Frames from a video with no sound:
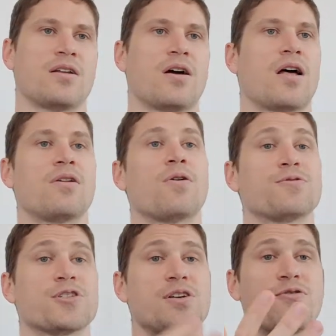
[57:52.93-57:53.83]
And
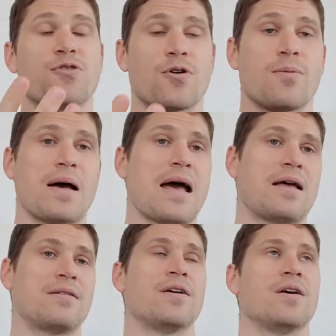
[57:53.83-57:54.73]
obviously for a
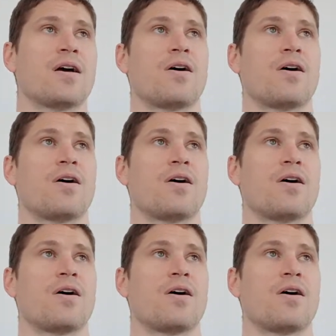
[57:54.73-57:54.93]
man,